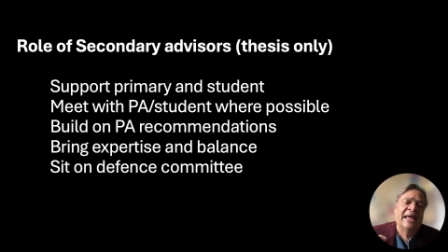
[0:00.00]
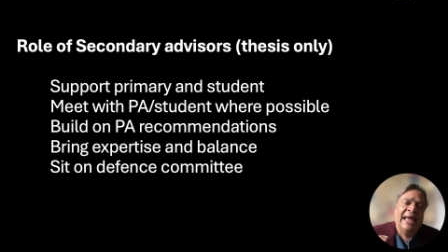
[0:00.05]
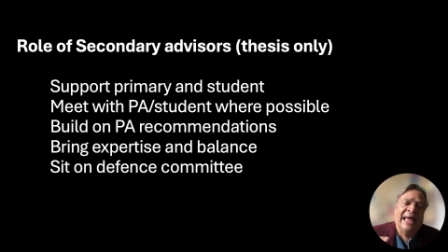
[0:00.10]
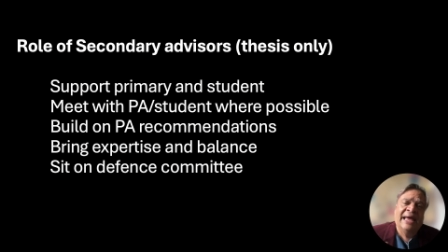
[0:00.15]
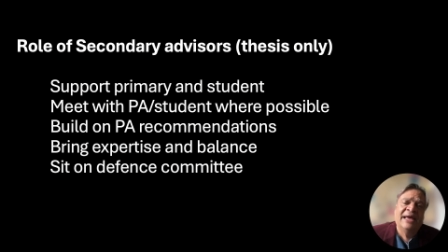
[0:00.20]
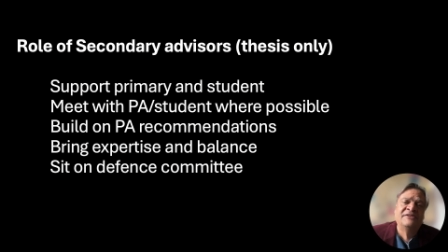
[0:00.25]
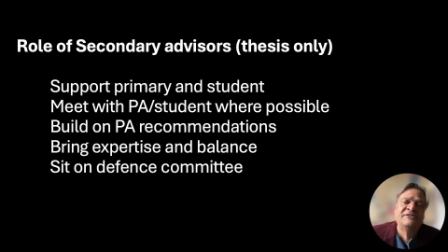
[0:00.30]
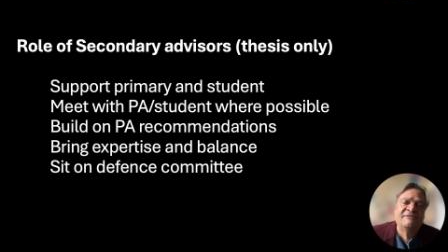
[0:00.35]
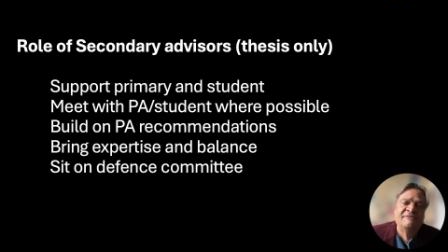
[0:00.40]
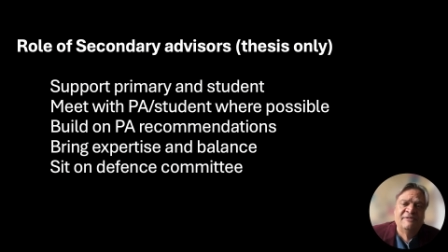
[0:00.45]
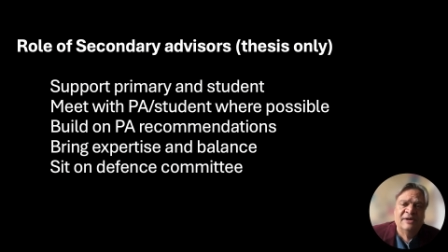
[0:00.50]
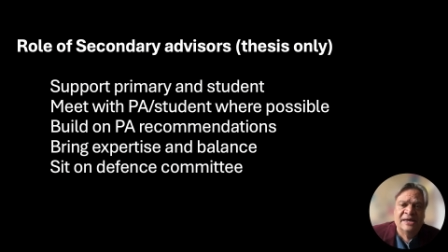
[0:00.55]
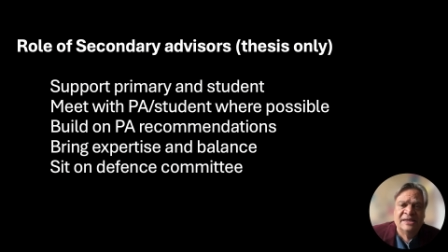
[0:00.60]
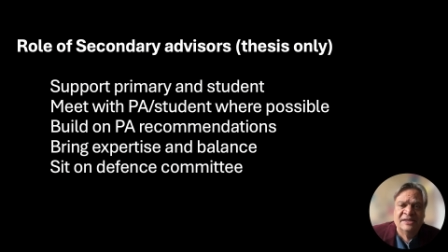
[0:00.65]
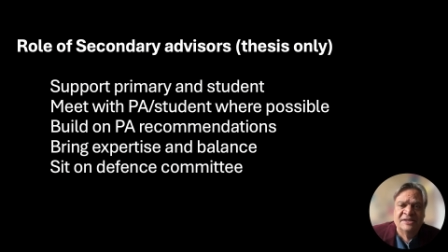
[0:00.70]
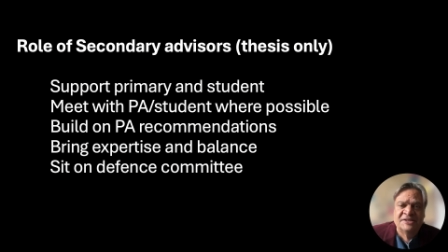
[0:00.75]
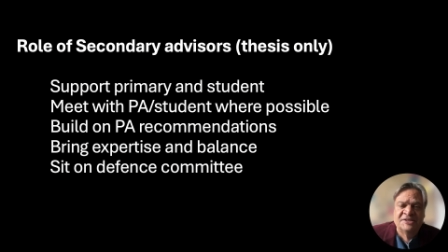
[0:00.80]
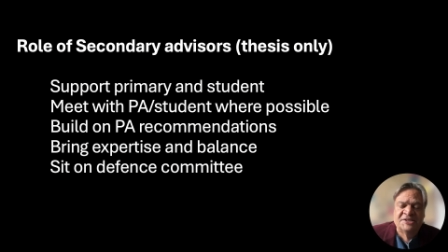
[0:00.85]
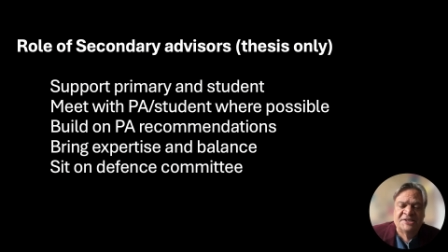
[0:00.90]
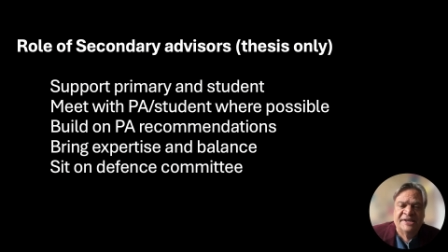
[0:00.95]
And to
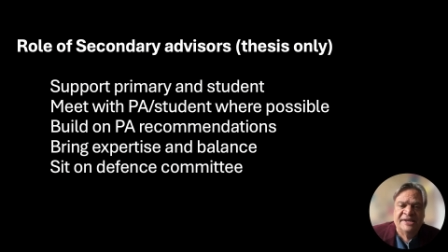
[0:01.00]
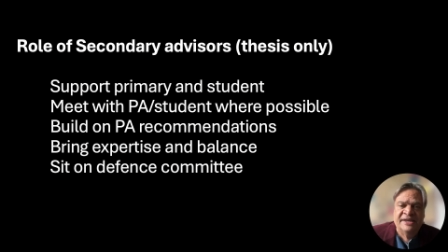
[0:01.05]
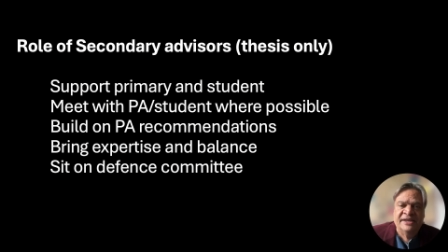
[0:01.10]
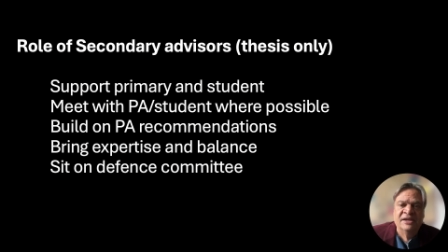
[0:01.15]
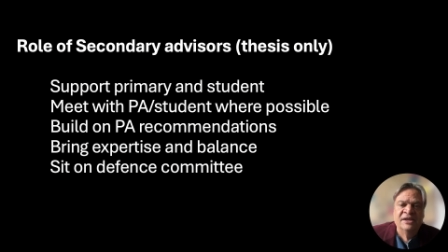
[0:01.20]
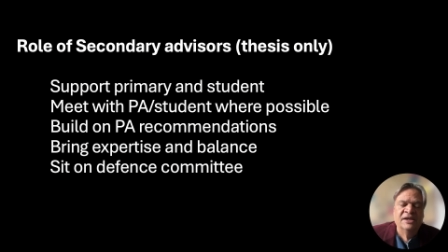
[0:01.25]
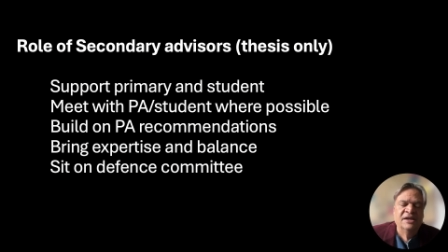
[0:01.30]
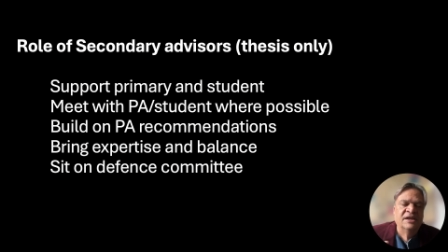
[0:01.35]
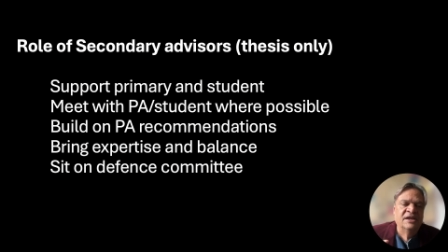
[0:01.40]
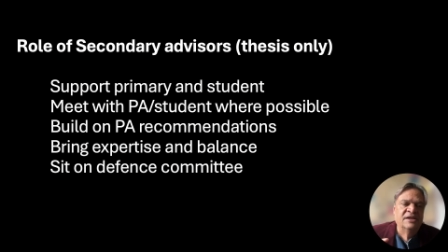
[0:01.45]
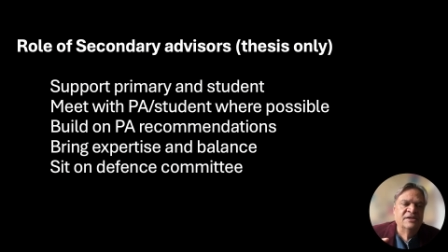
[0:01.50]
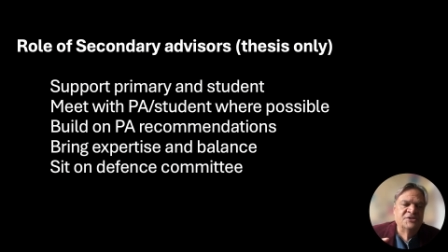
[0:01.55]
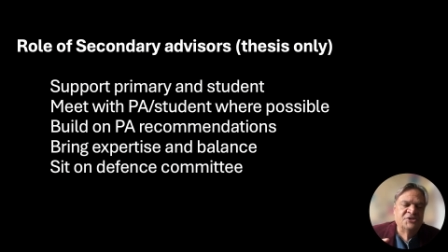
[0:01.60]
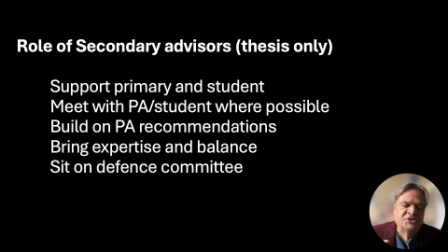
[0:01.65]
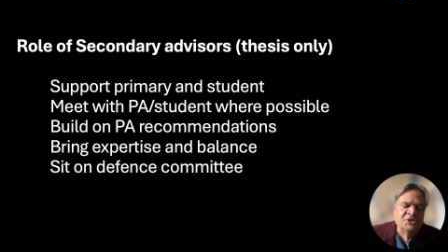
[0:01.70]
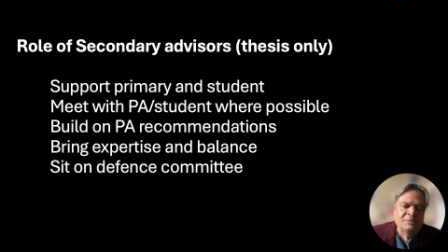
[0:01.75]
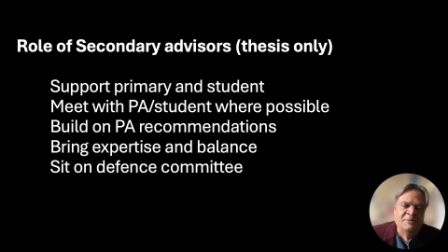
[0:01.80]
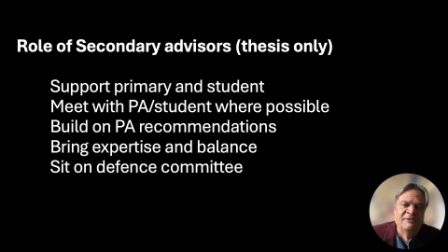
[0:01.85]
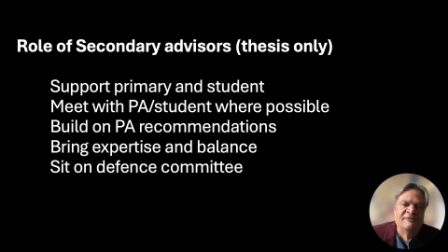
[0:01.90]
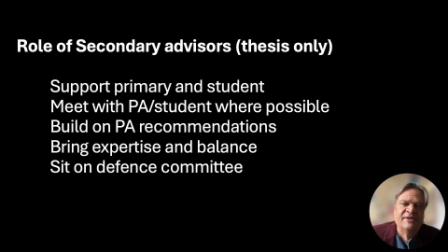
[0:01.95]
finally say,
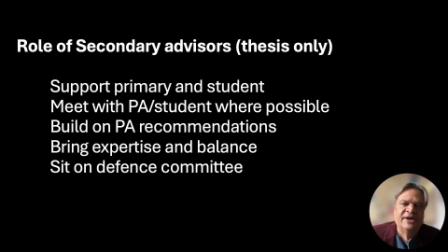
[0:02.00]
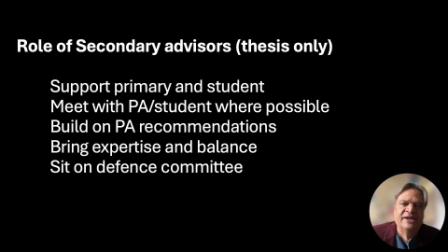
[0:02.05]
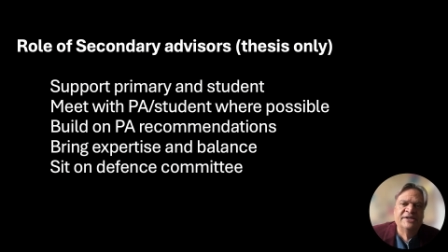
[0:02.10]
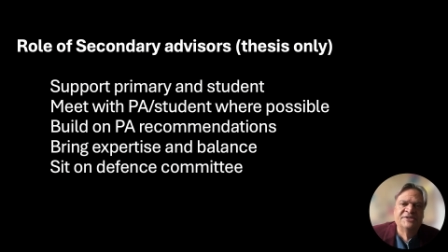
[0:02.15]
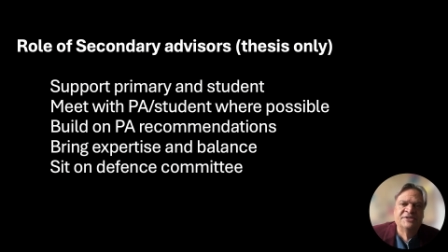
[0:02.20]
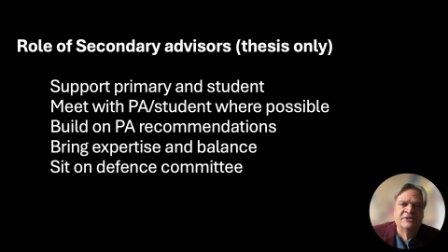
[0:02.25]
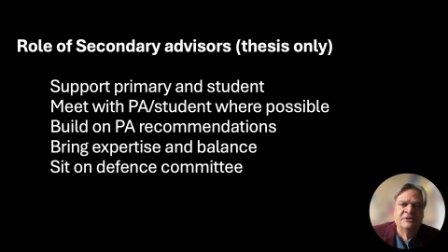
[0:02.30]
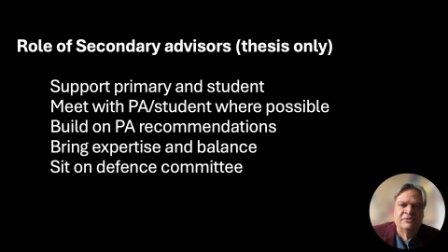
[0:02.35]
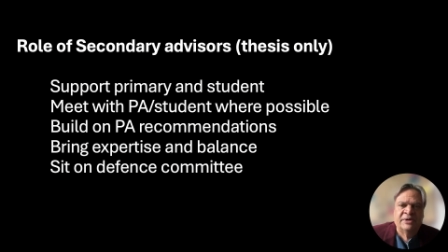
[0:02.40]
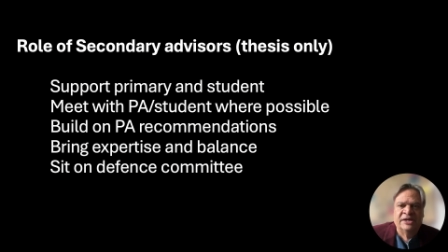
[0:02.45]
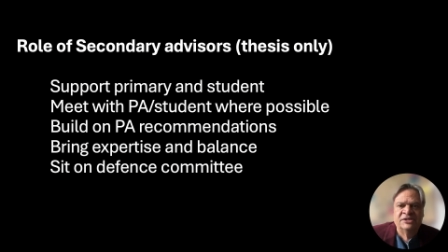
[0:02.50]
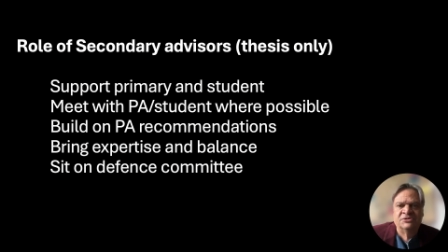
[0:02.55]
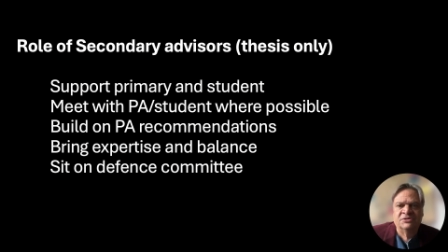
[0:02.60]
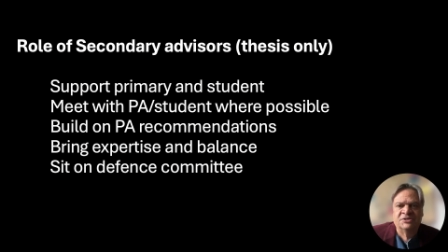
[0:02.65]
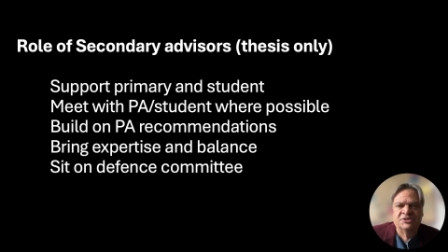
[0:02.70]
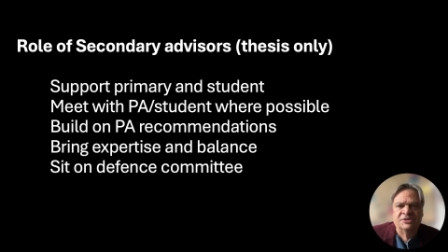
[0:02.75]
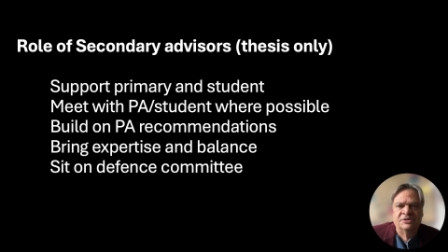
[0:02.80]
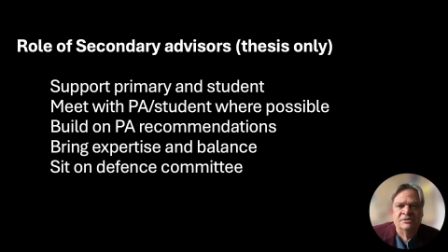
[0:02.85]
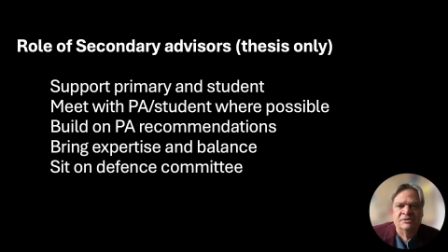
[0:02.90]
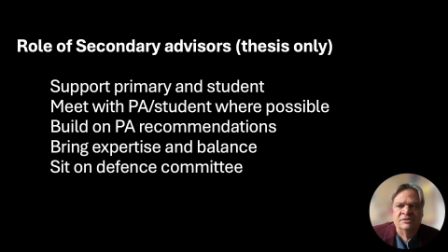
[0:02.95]
supervising graduate
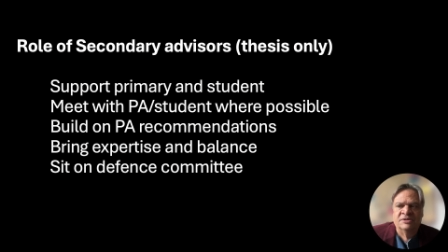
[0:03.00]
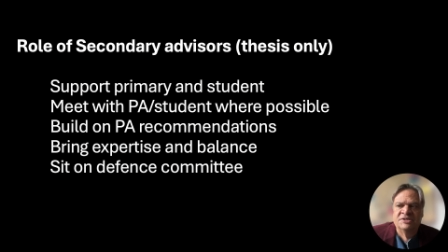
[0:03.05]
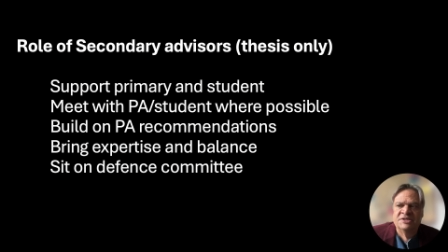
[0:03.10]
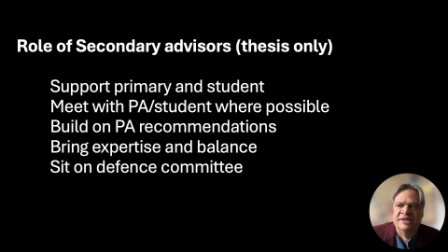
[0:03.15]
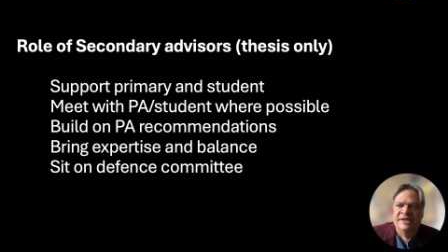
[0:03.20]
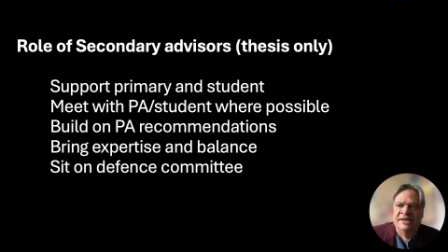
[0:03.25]
students